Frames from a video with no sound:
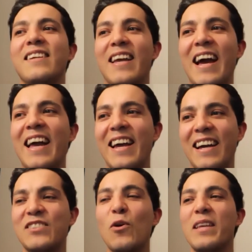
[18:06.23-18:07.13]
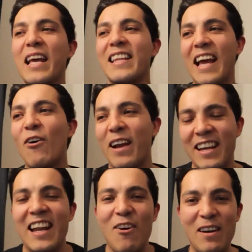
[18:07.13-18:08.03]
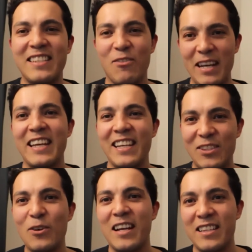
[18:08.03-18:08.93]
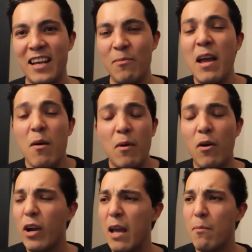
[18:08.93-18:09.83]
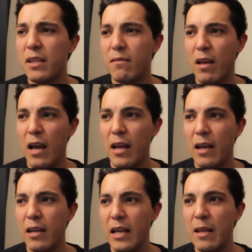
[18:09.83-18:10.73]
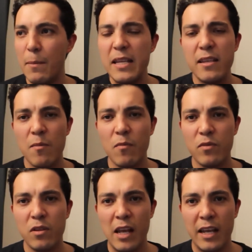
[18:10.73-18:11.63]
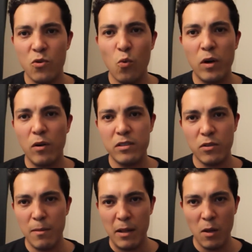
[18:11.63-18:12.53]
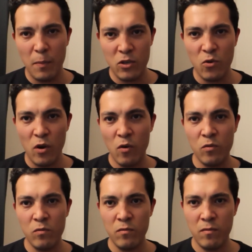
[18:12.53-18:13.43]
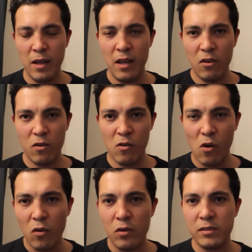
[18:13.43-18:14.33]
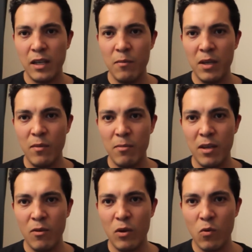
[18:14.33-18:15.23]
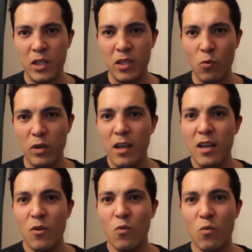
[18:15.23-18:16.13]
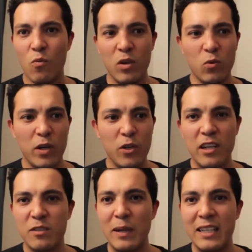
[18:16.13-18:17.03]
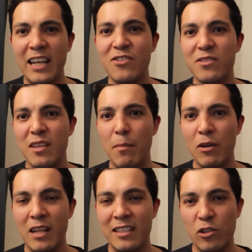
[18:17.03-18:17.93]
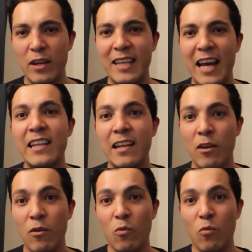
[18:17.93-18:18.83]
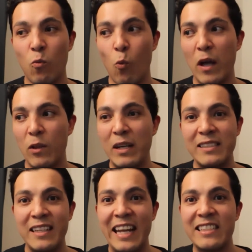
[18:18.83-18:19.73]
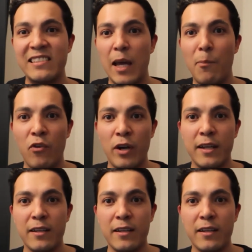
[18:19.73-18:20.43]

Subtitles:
Yeah. So yeah. Okay. Now I see why it took that time. Well, okay, but in the meantime, like you were also developing your own goals. I mean, maybe what were your expectations about like studying that, and what was the next step for that?